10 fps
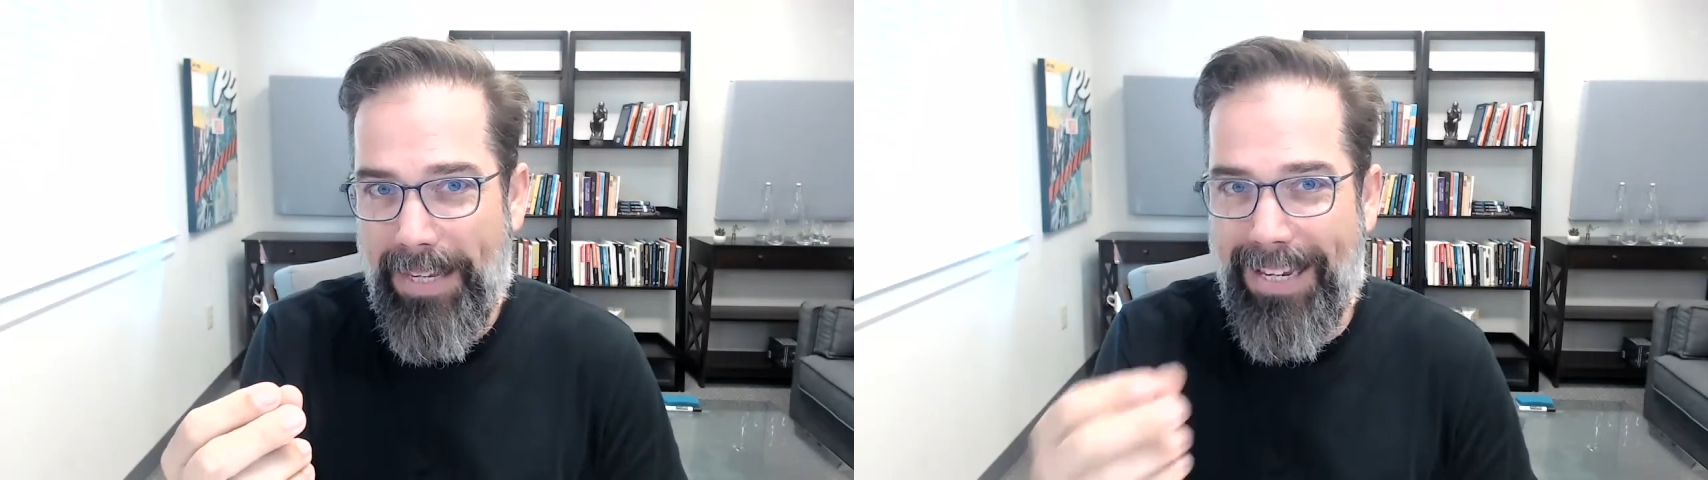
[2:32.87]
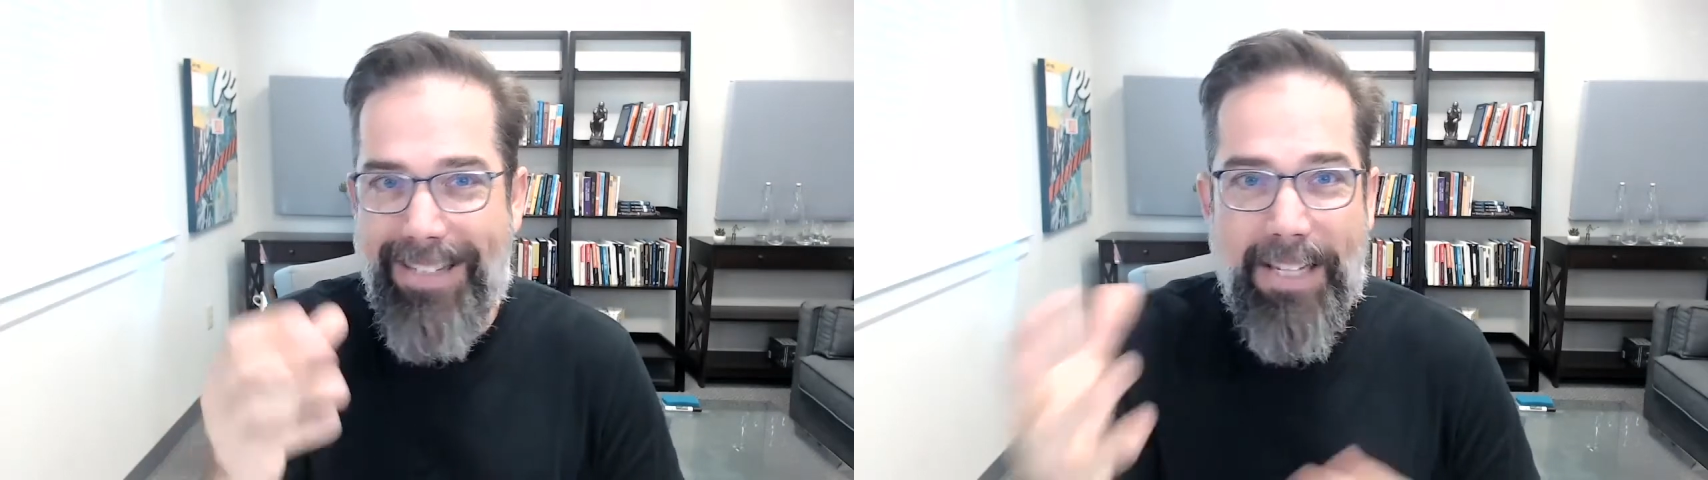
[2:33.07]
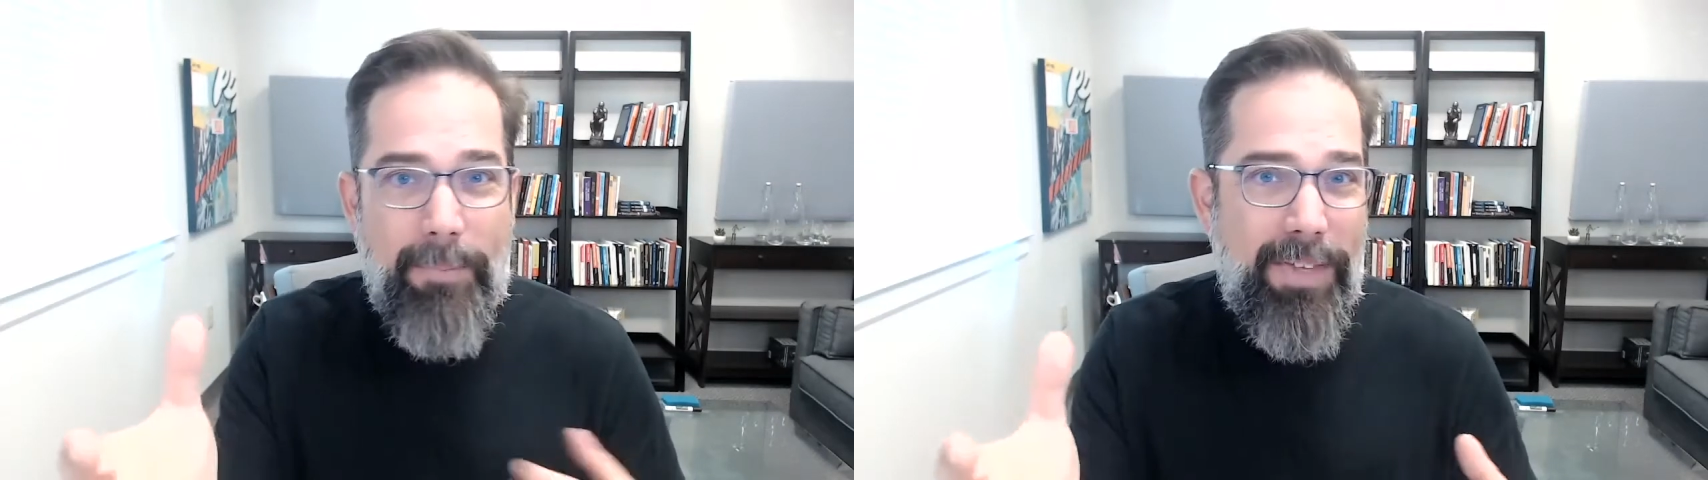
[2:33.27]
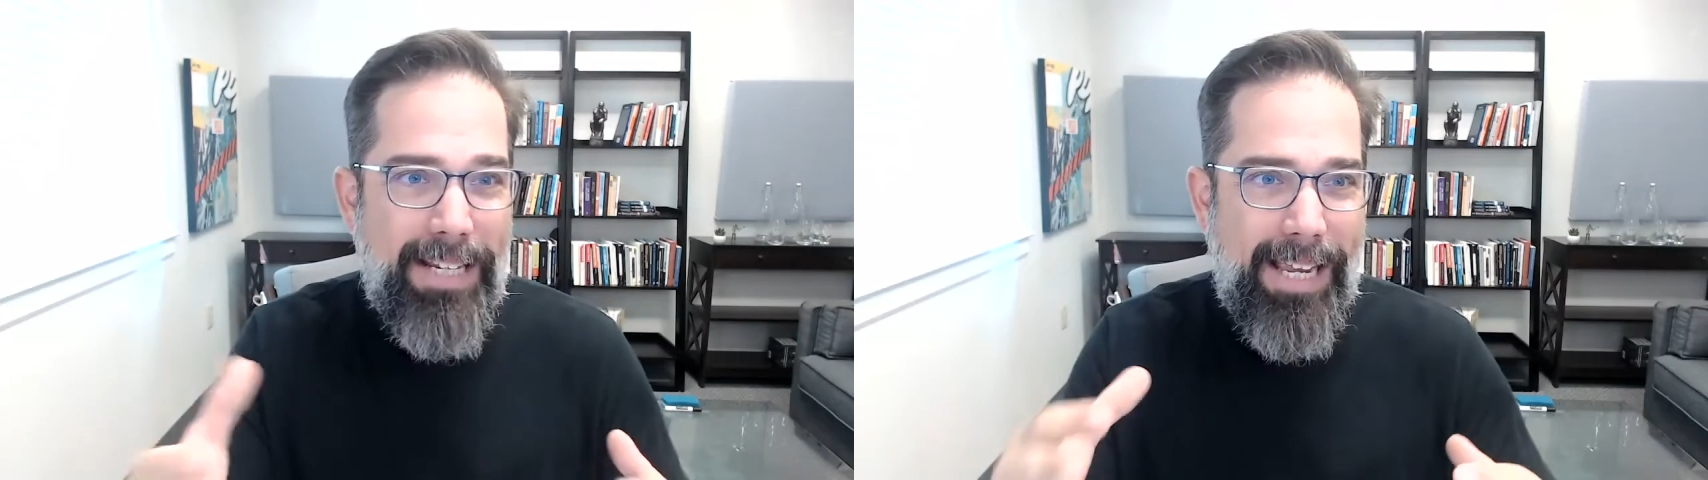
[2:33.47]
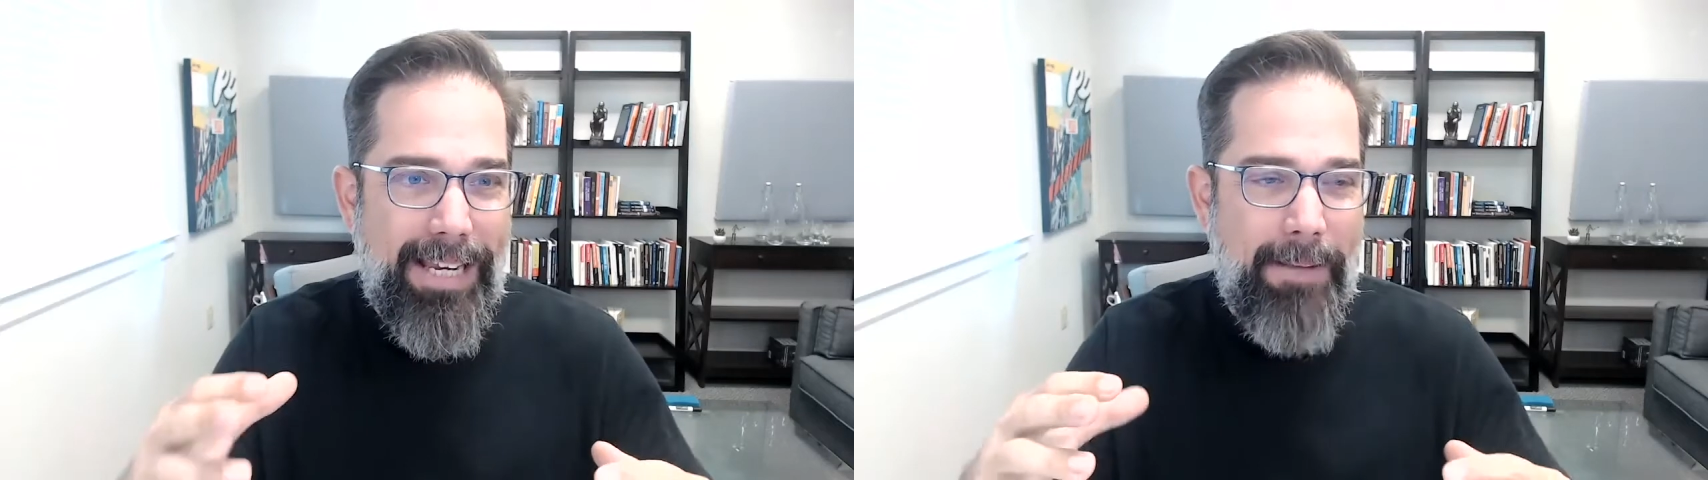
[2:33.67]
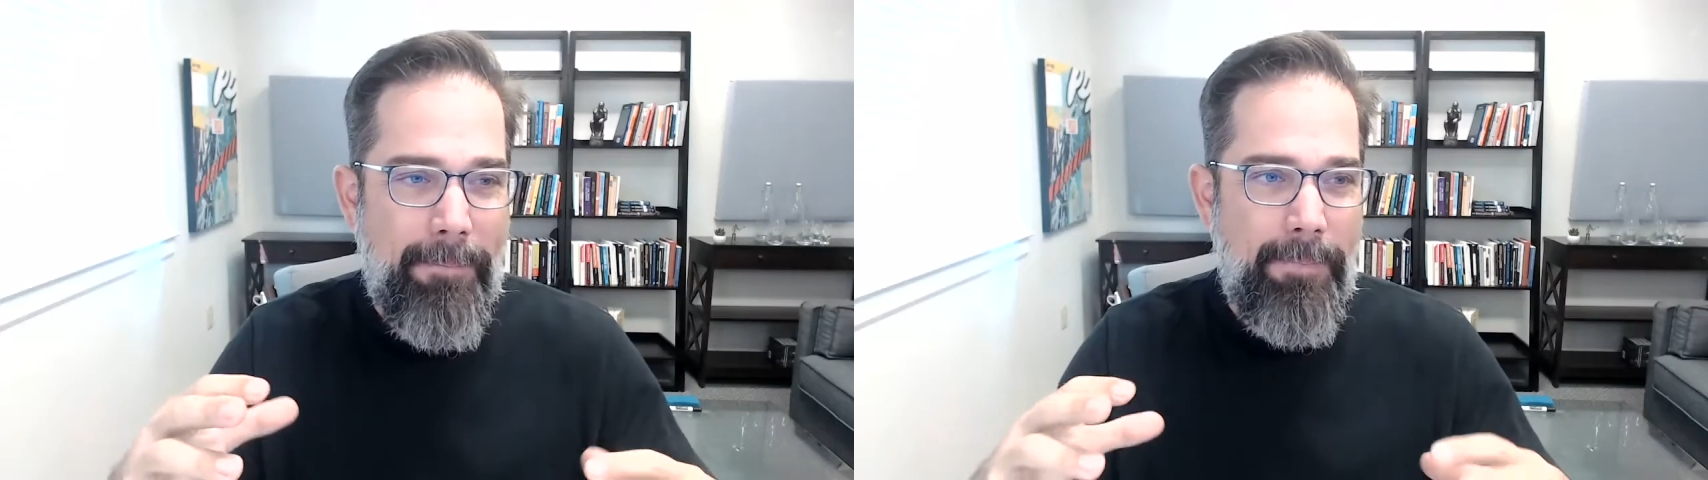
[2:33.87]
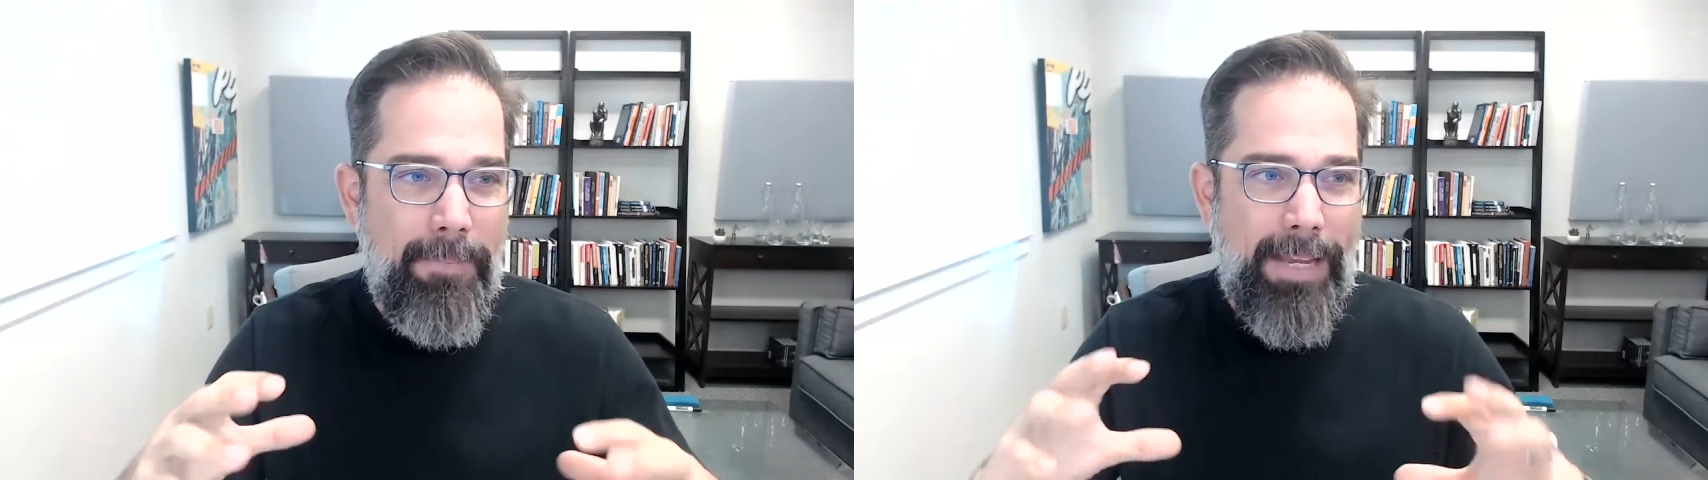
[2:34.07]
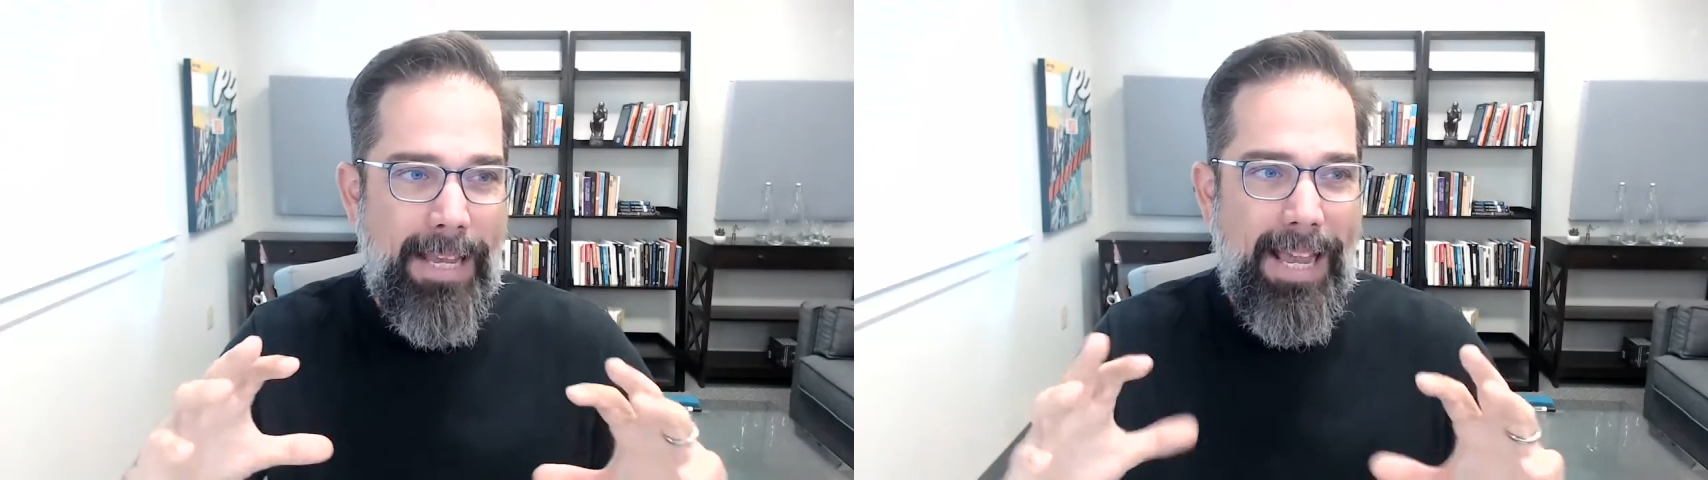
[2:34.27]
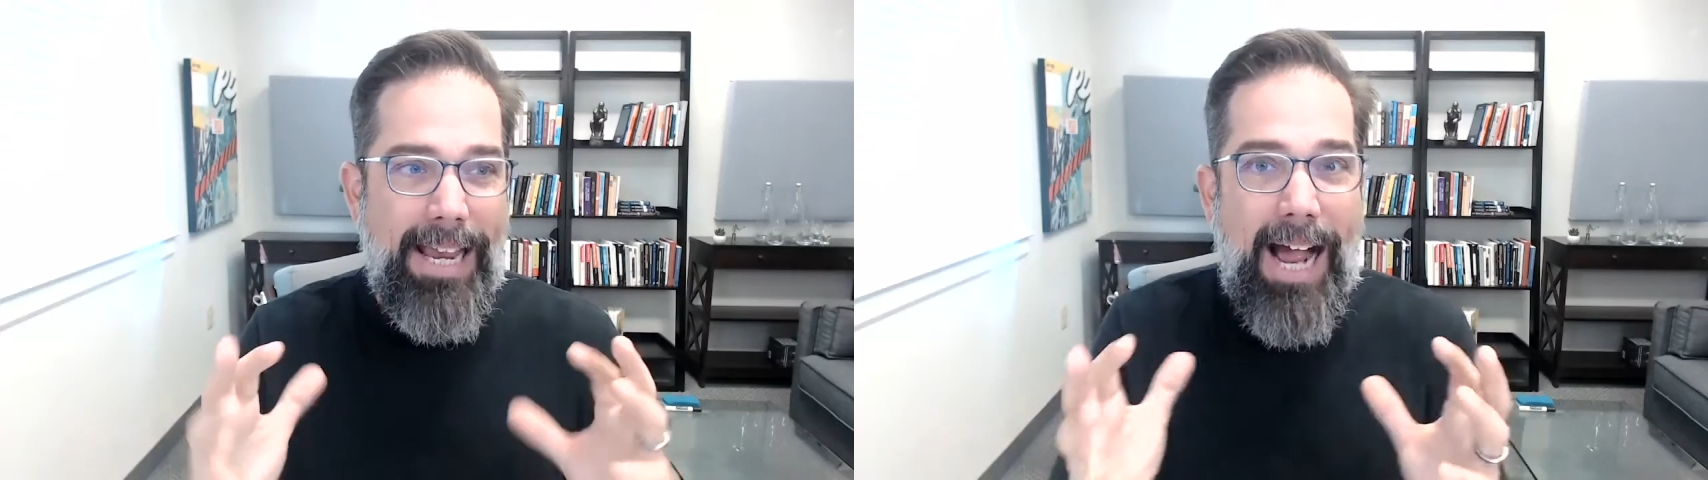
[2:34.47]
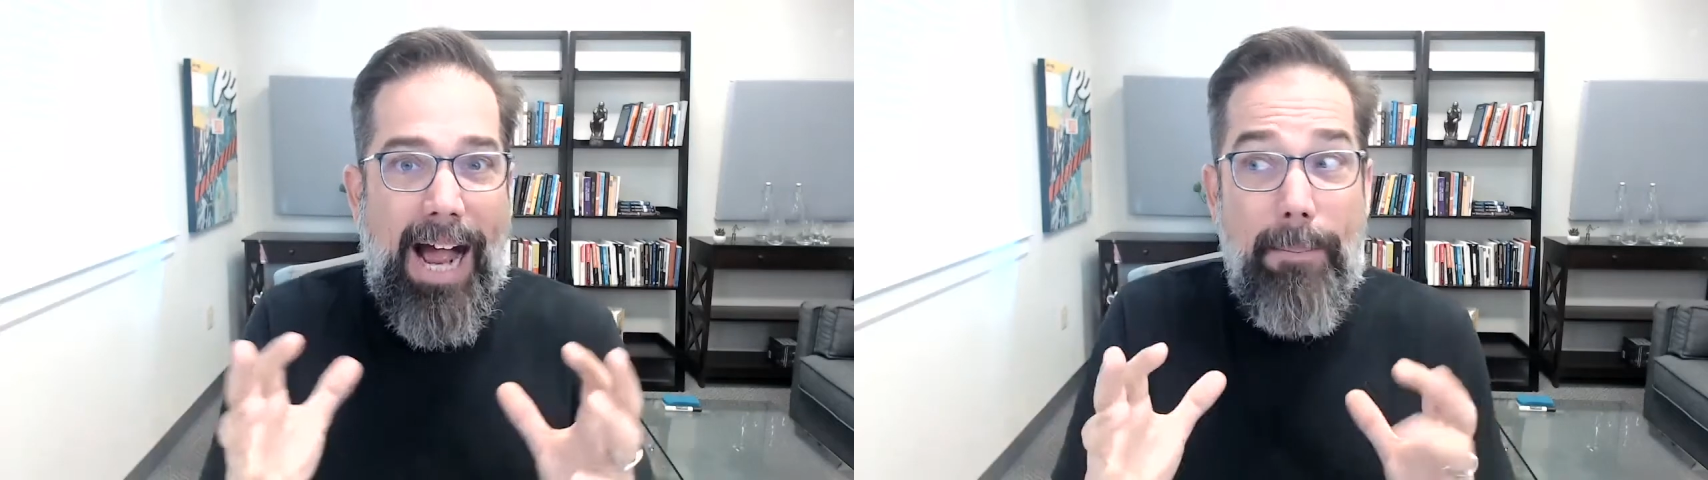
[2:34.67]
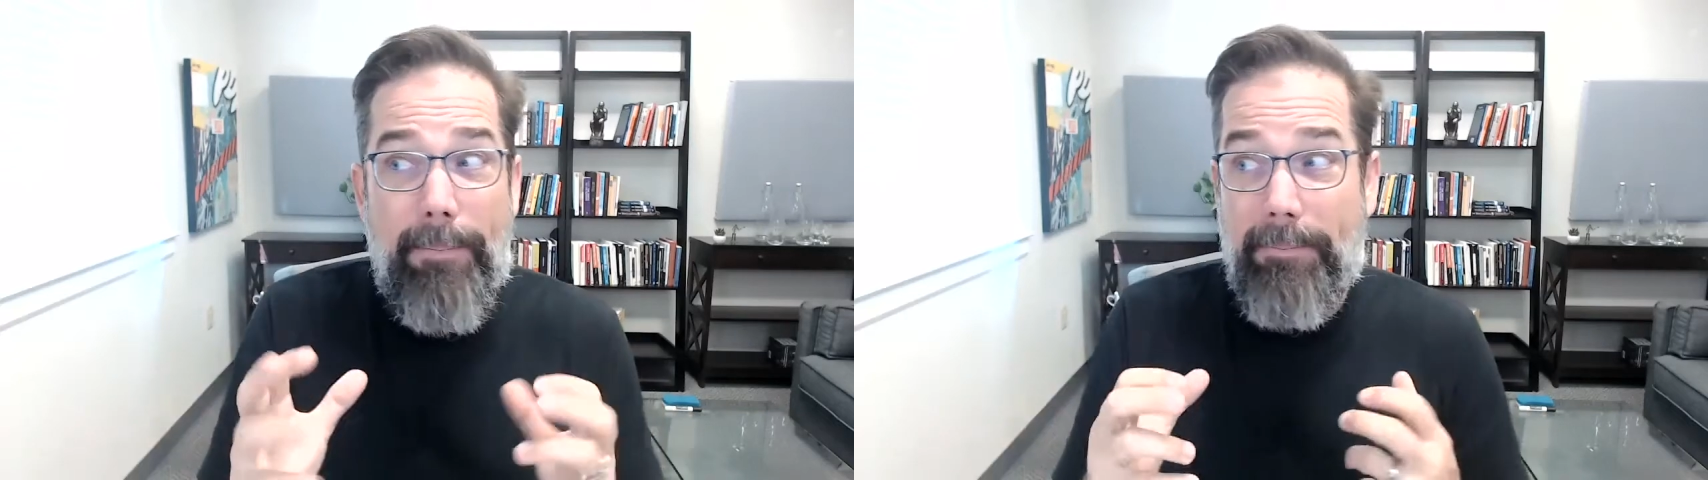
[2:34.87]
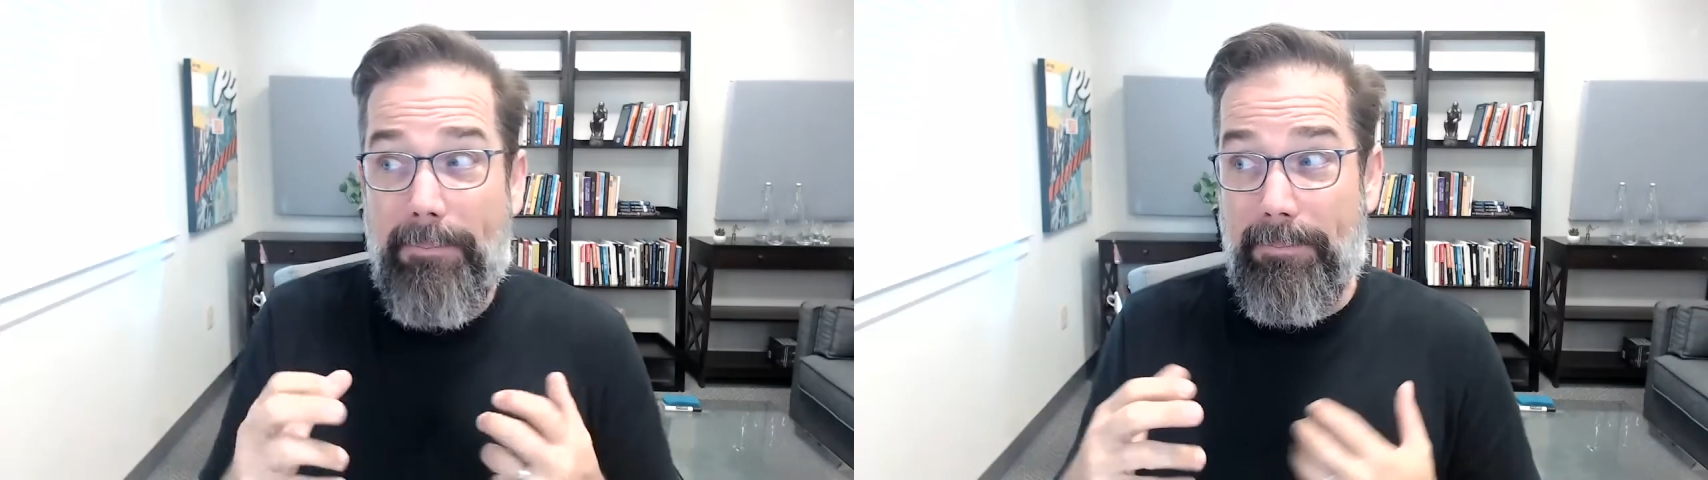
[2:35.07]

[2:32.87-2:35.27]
It's something like, hey, I'm